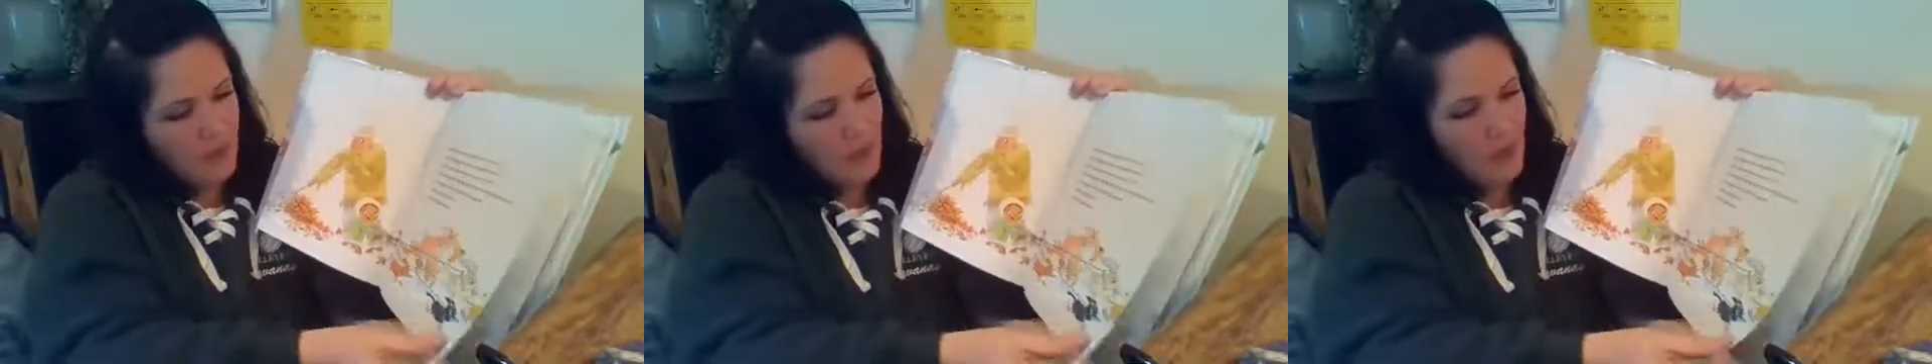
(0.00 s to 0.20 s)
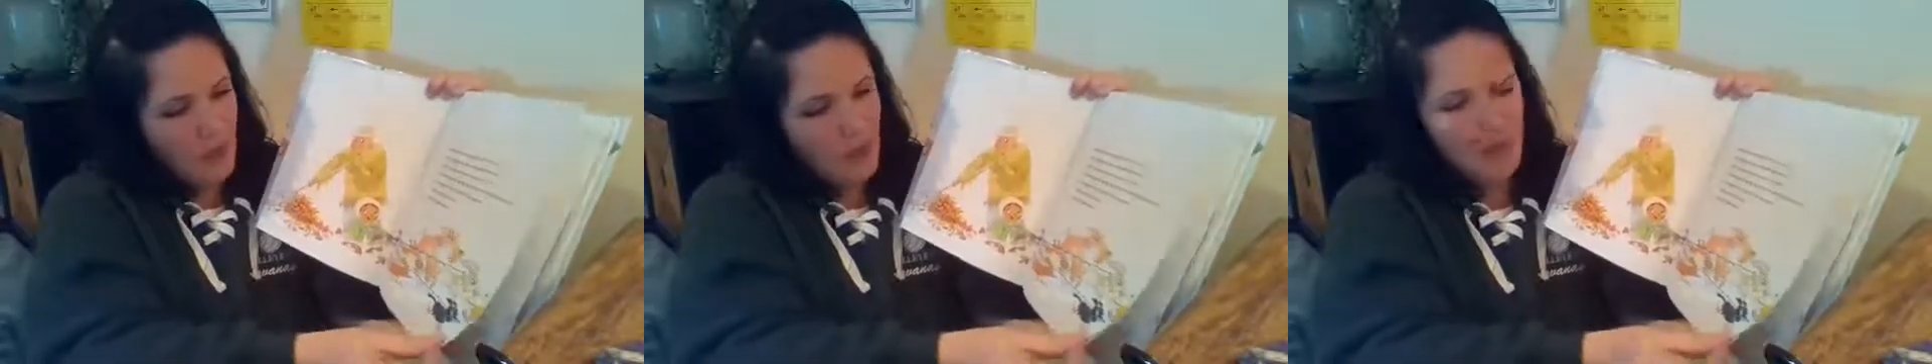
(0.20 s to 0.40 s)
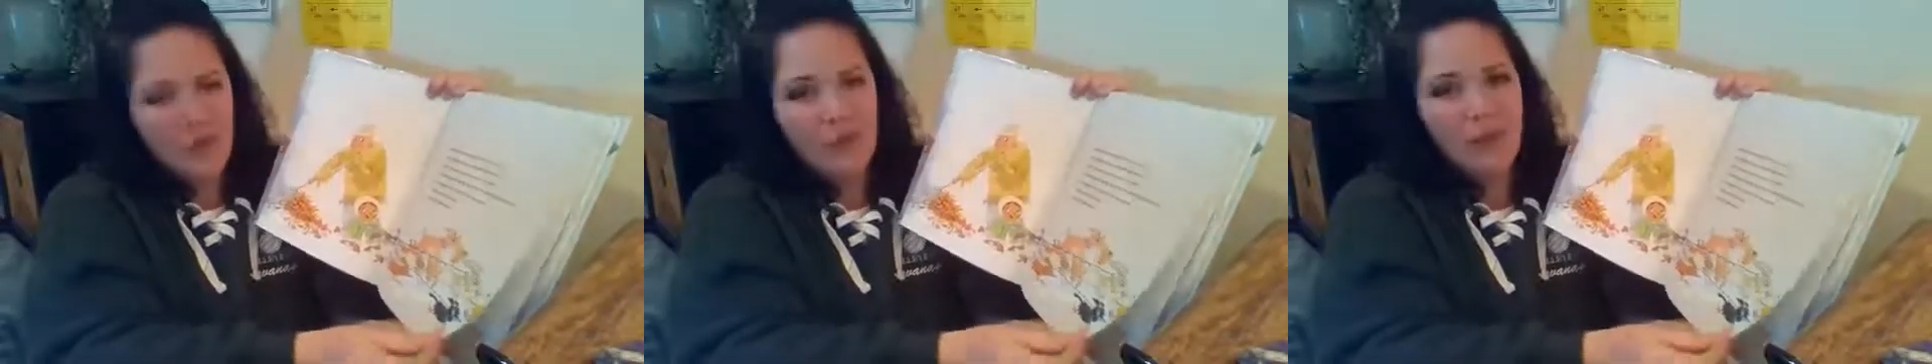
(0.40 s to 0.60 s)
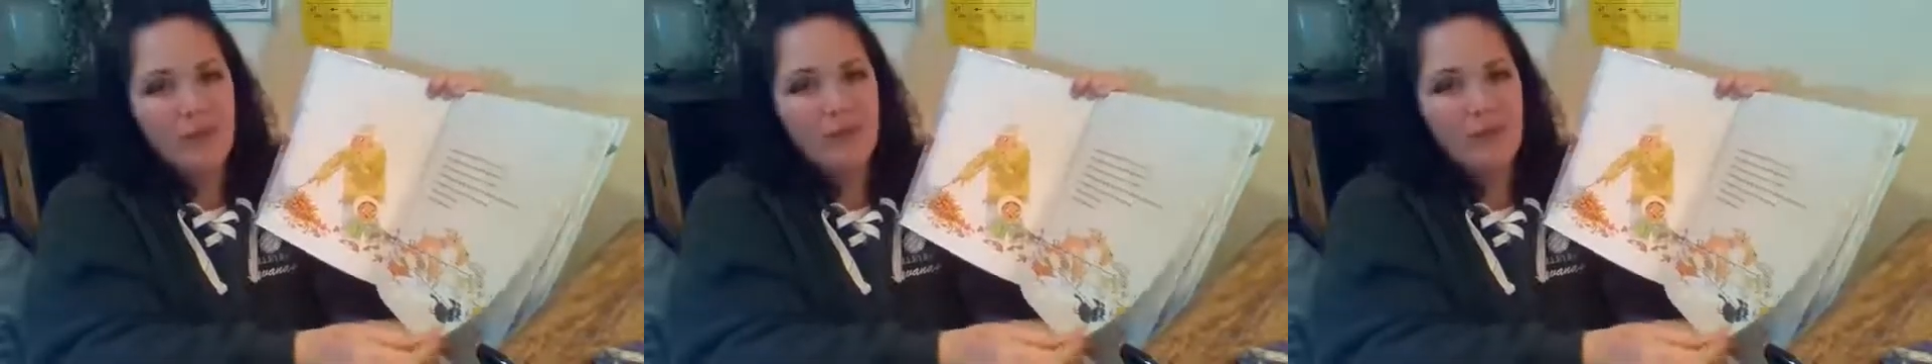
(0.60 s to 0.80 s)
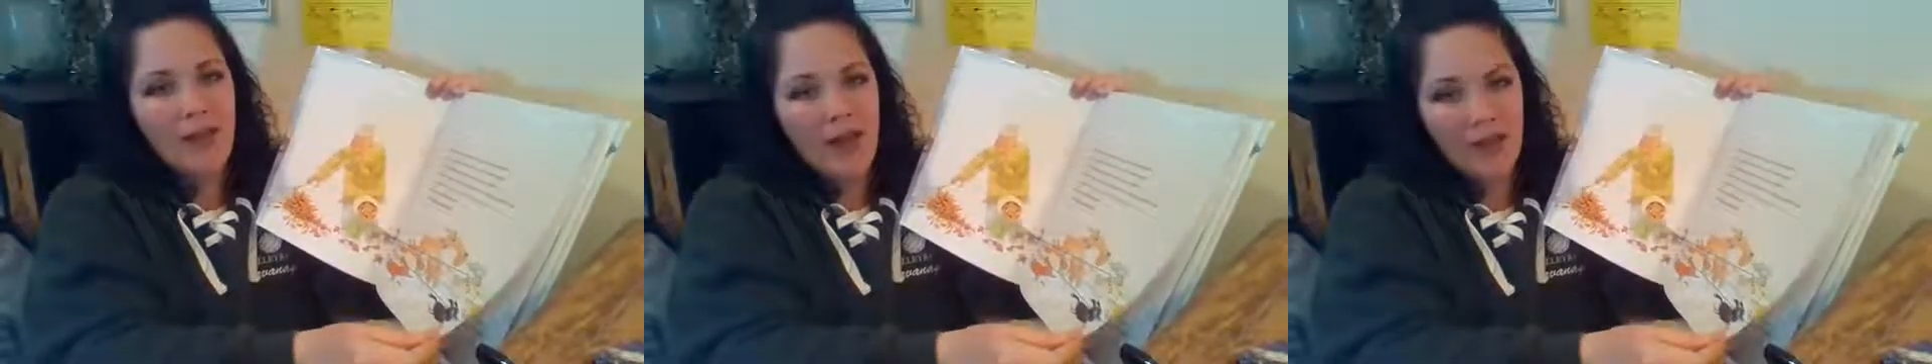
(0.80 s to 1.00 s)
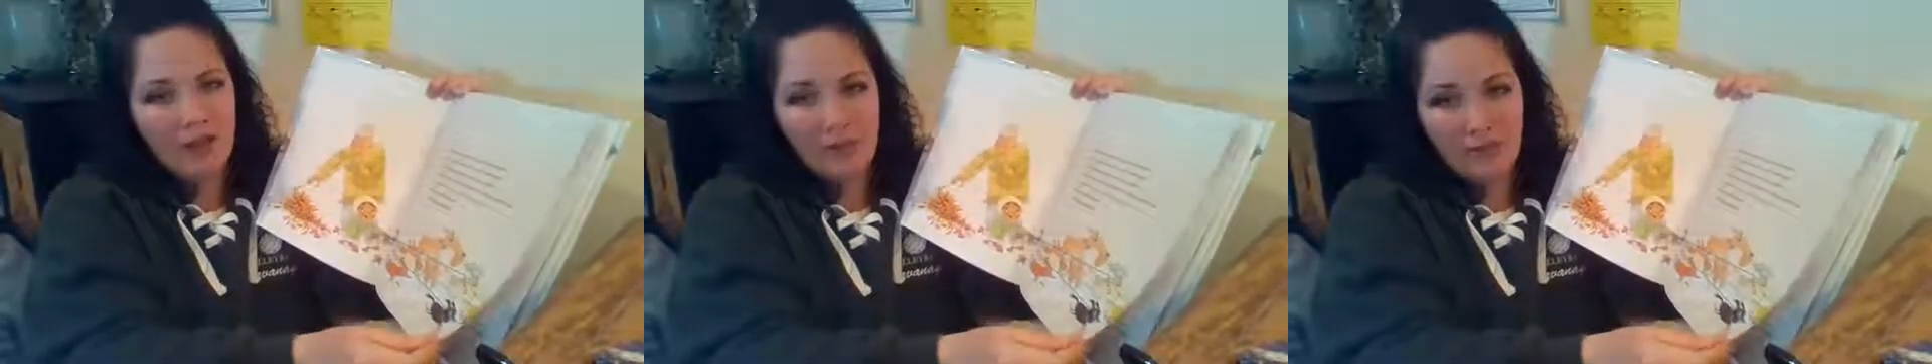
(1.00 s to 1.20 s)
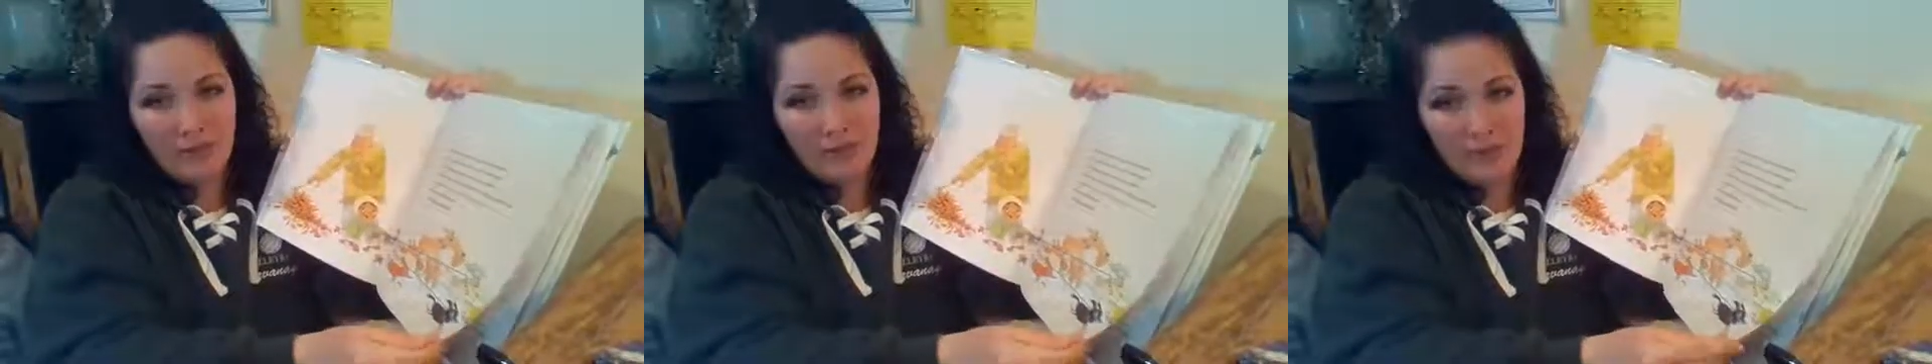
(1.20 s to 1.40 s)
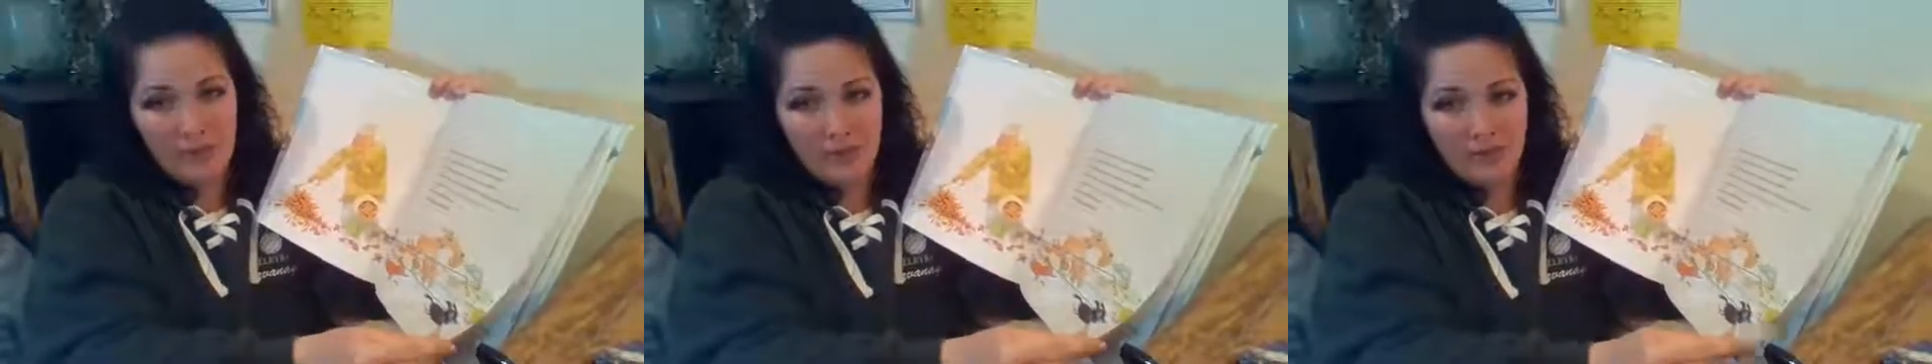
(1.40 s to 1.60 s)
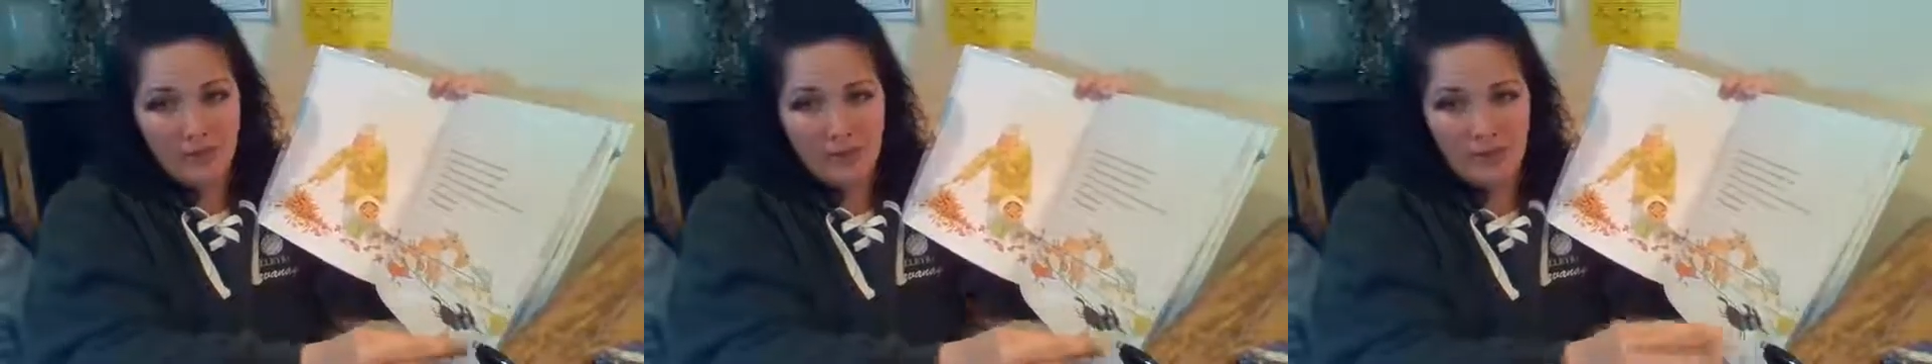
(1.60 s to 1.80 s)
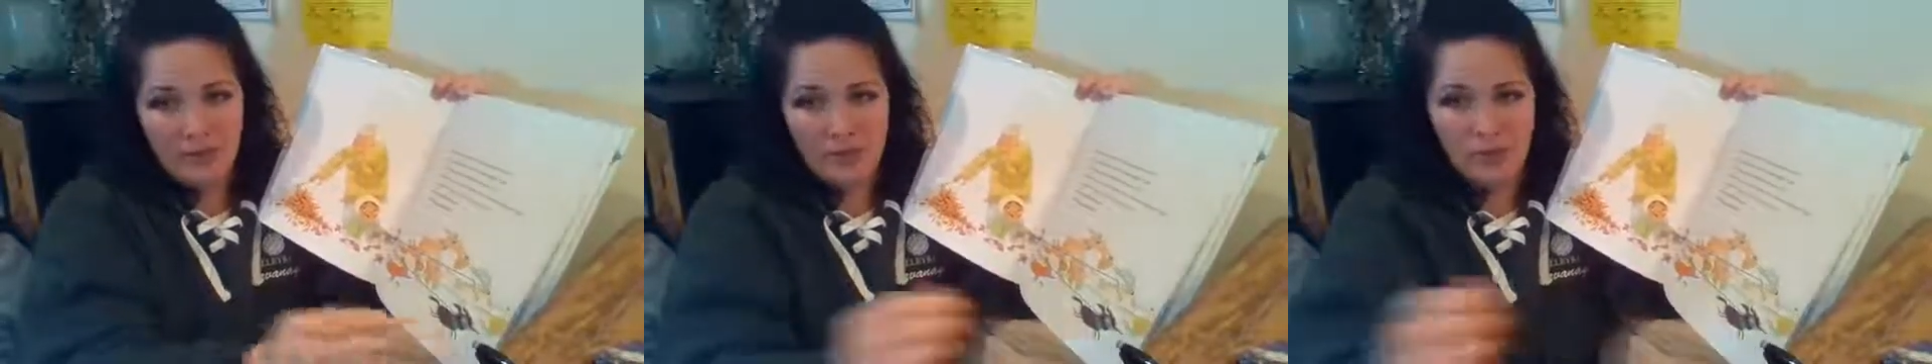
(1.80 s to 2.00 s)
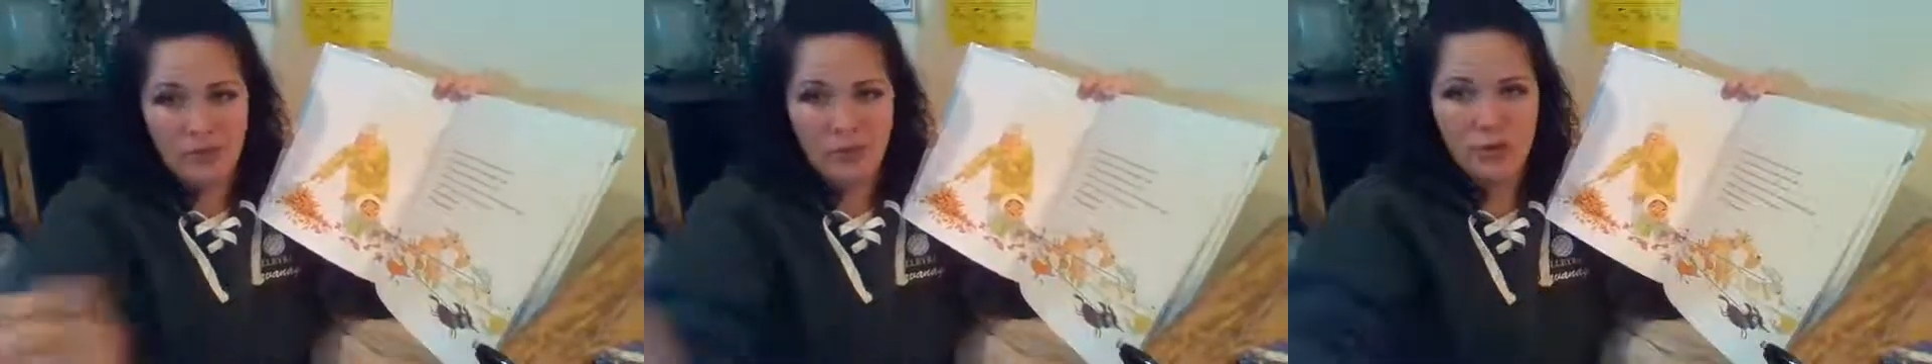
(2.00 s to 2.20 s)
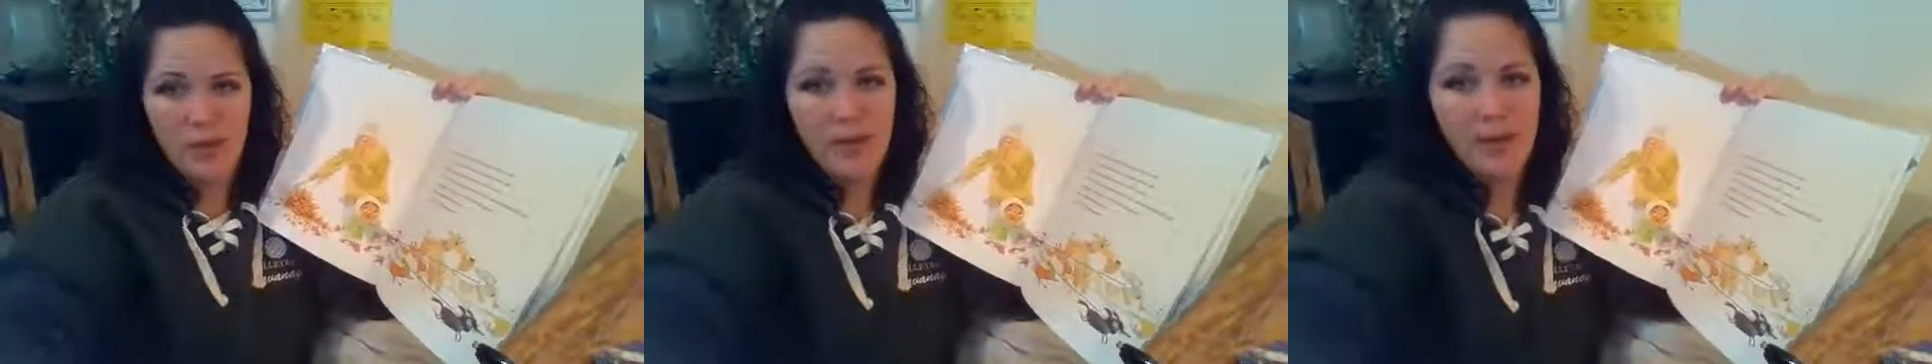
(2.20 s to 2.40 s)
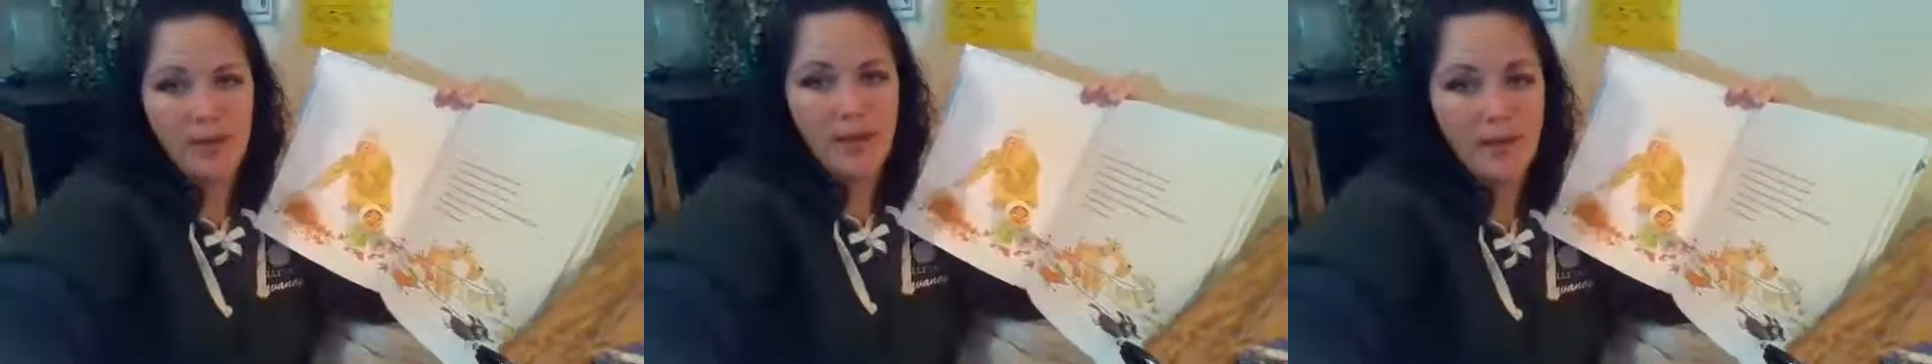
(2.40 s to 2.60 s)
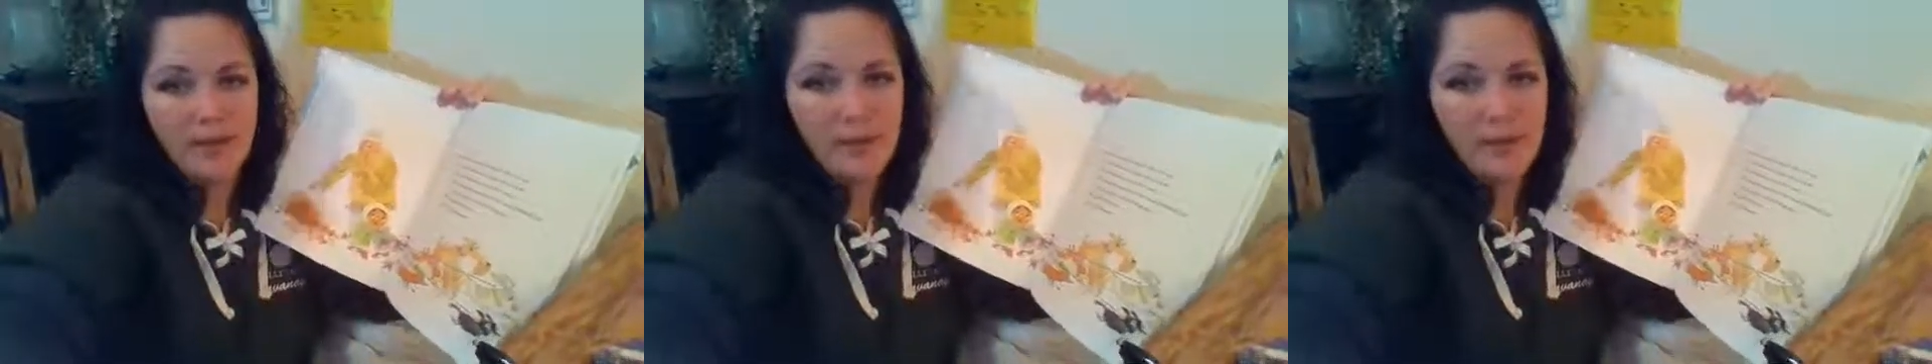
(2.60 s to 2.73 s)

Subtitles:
I know a lot of friends, even friends that are joining us,